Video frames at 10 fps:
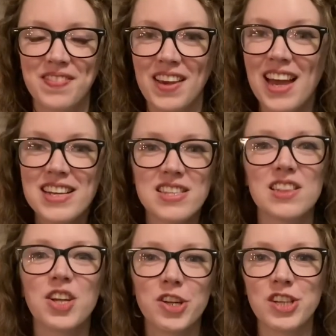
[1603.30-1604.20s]
it's
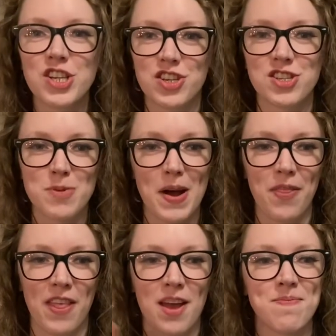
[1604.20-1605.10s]
literally just about
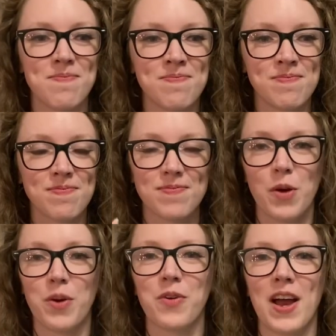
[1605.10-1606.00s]
them
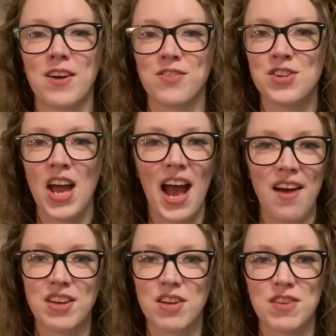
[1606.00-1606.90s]
going around,
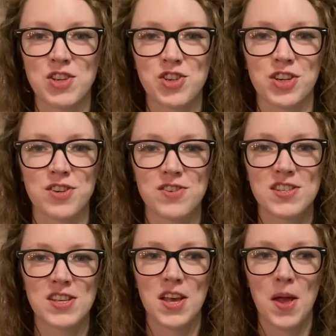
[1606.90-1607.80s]
having
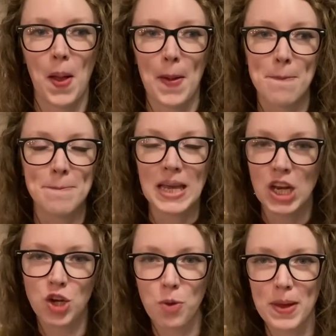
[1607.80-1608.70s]
adventures,
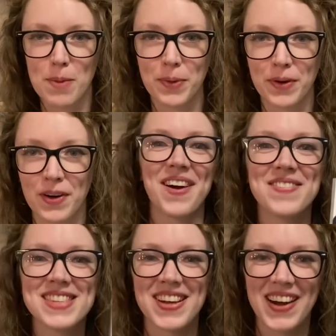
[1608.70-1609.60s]
meeting new people. I'm
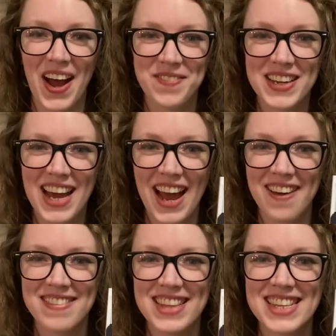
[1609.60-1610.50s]
so happy to
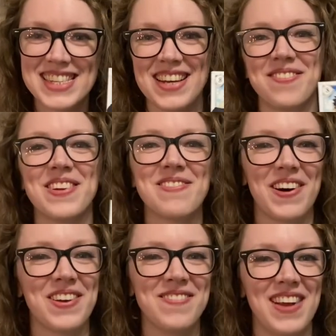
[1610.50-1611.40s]
have this, and when
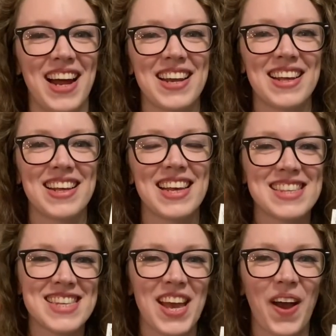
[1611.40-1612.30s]
Volume 9
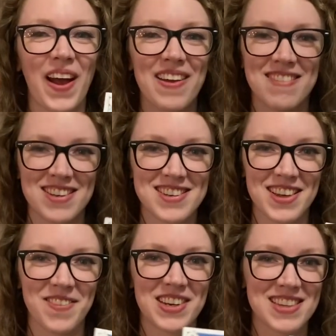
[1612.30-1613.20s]
gets here,
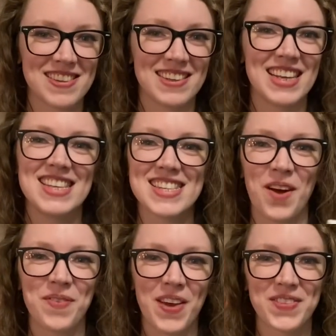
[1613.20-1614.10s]
eventually when it's released, I'll
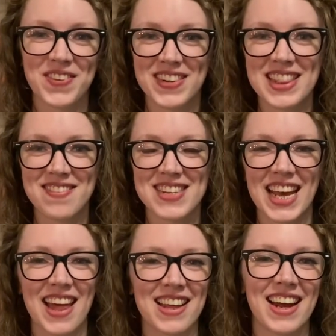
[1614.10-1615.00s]
be able to read them
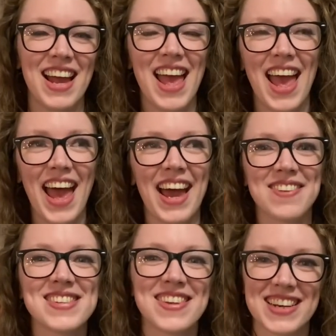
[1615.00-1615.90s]
together, and I'm
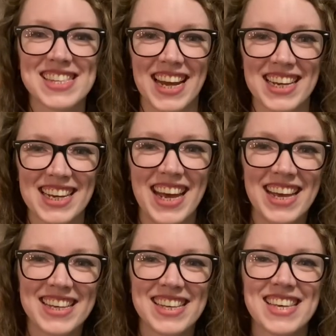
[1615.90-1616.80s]
so excited,
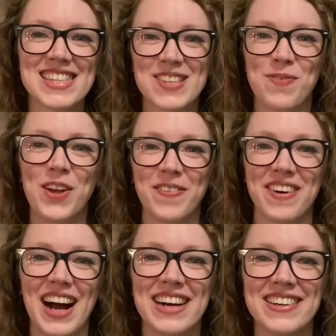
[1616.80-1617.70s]
because it's been a
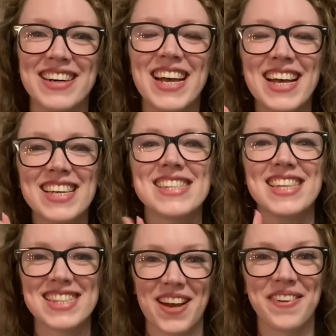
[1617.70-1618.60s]
while
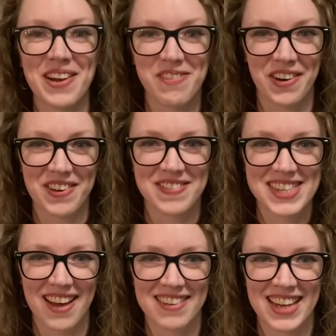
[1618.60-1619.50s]
since I read Volume
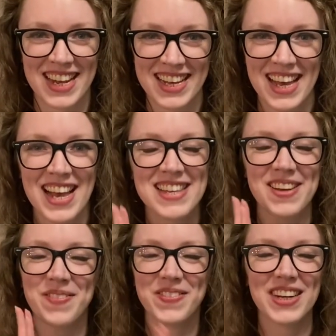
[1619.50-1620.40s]
7, so
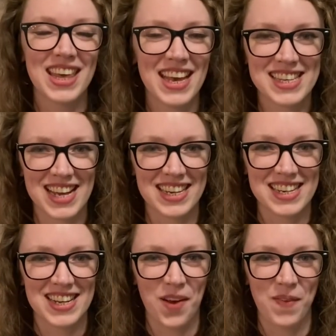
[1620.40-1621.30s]
I'm really excited to get